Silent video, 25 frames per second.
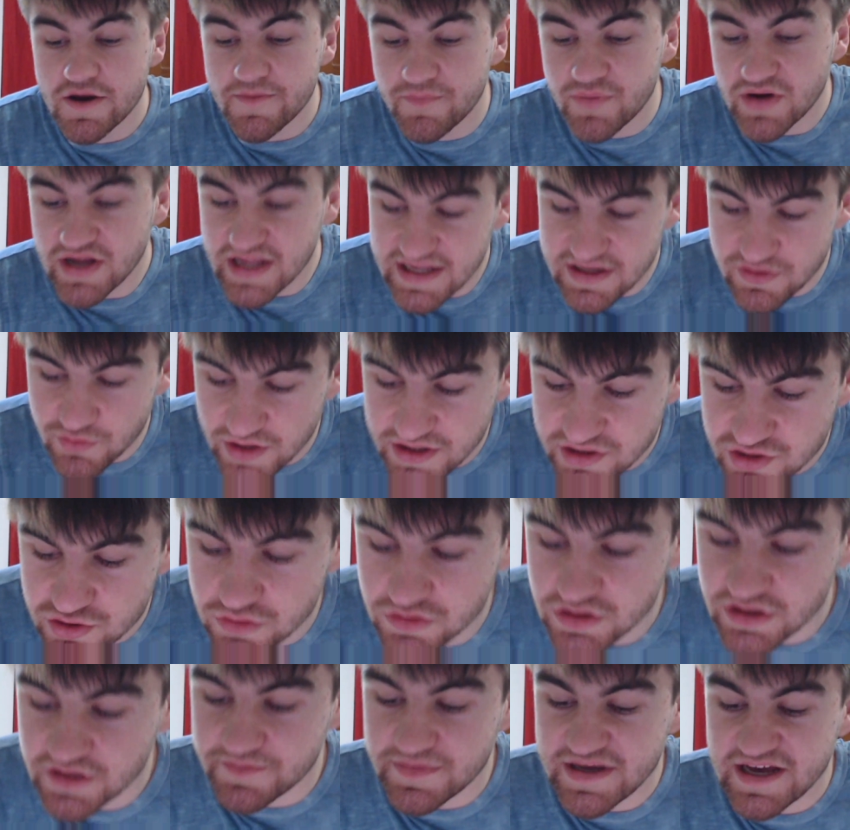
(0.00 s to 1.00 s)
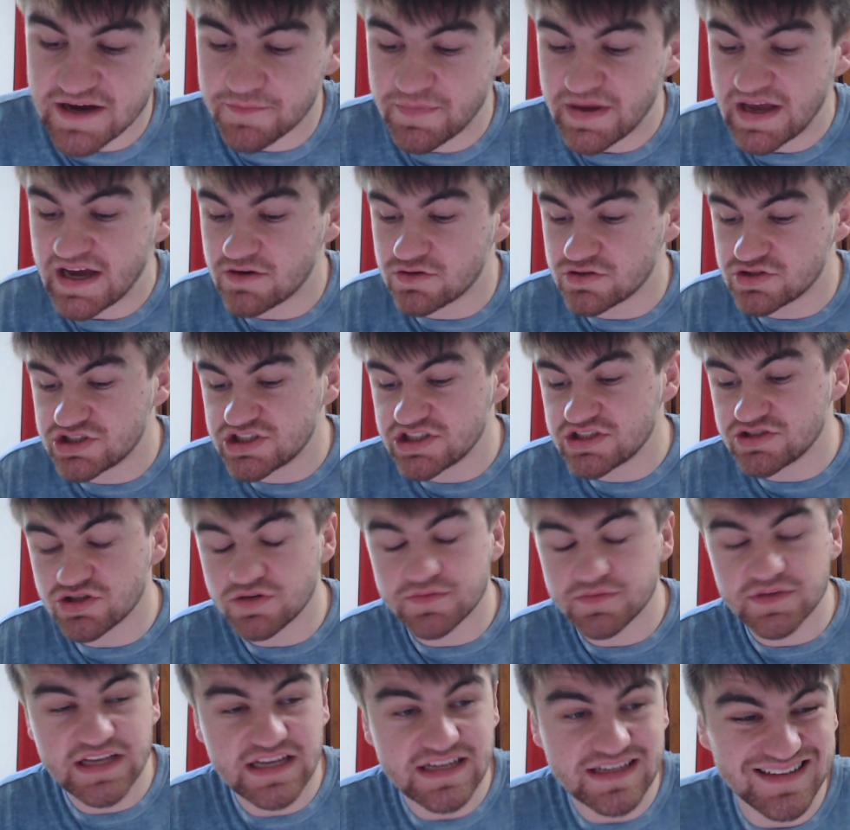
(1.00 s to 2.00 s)
But anyway, talking about Bauer, she
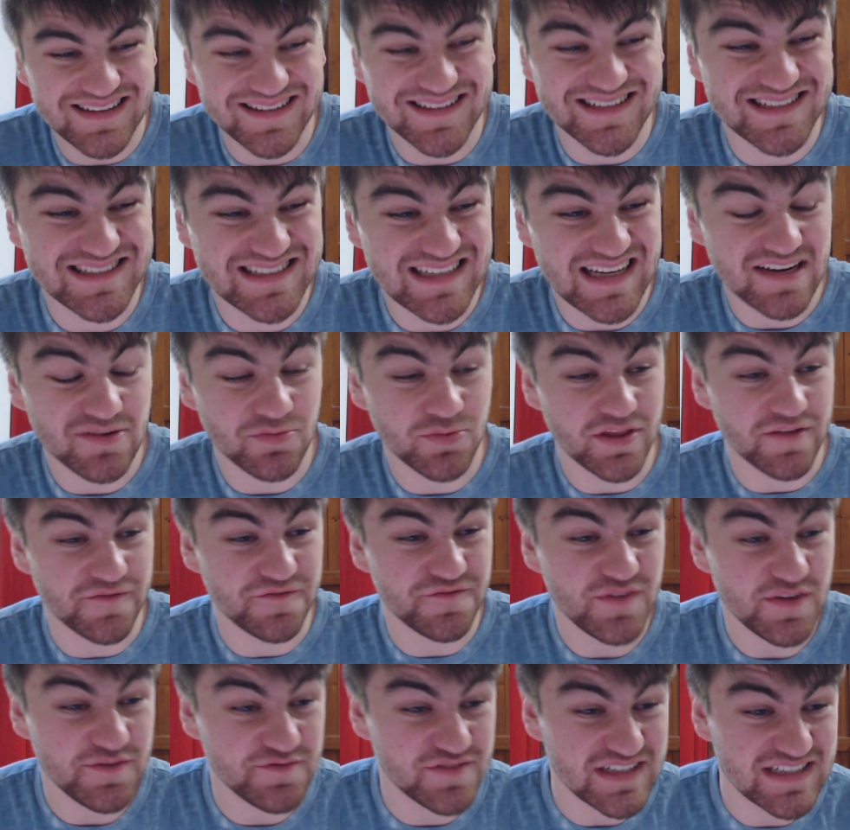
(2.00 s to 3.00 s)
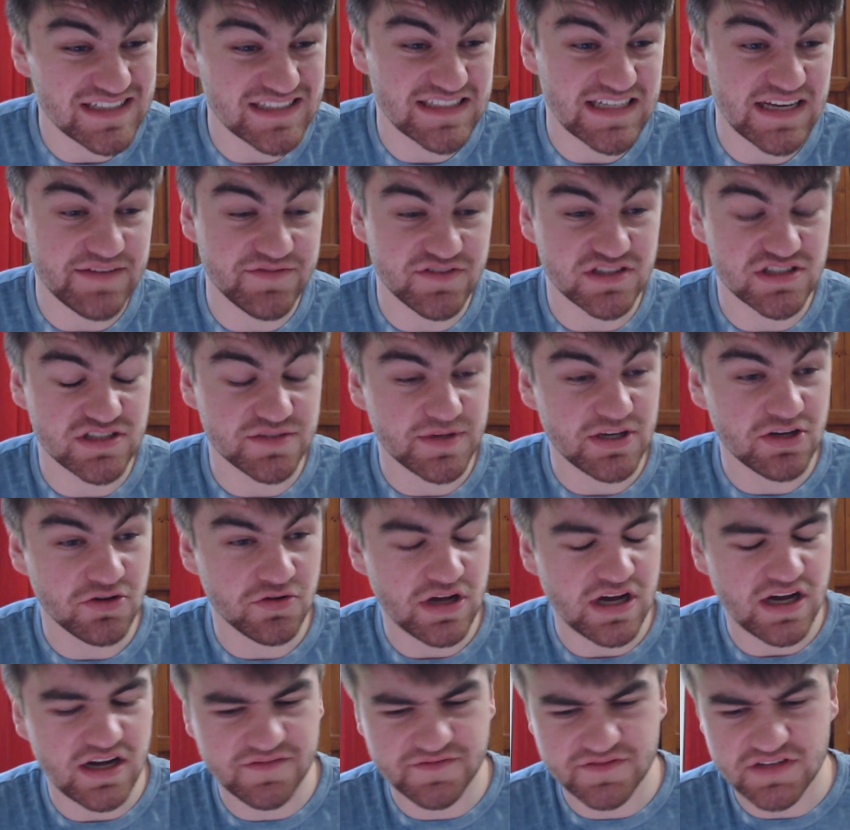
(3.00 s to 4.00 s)
dominated in the second with a 57 to be
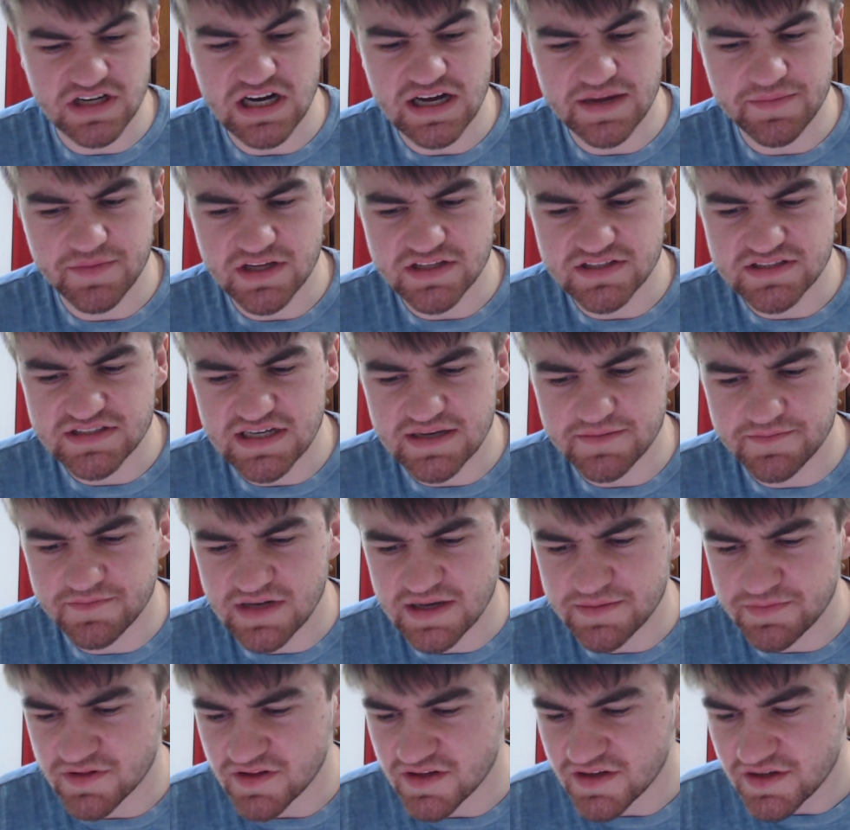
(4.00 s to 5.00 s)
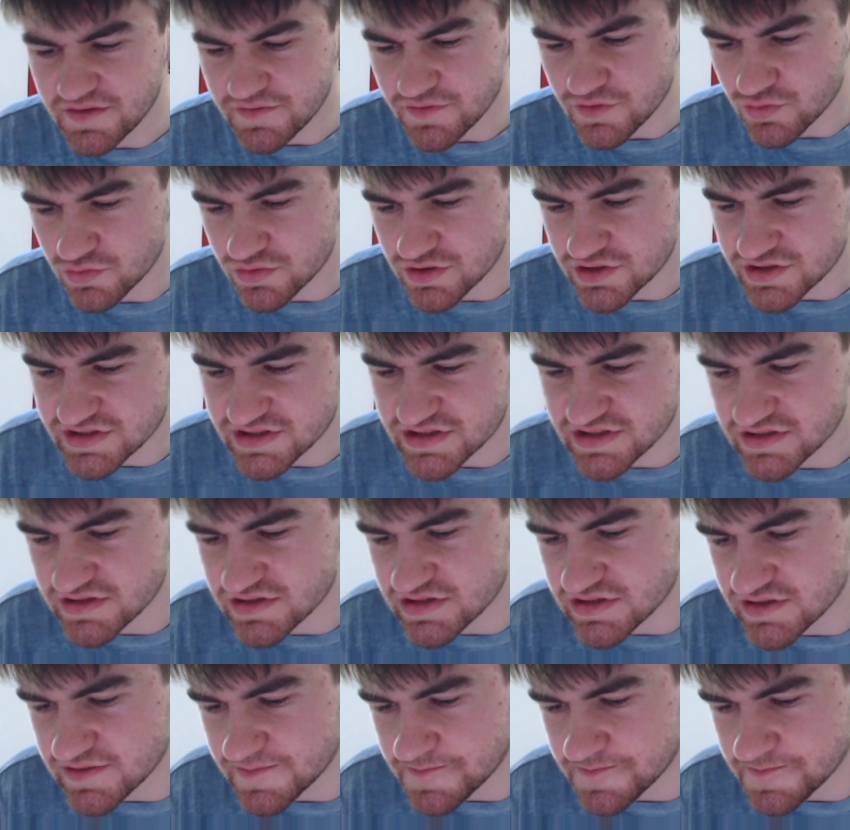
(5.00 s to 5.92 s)
on half time at, um, I believe it was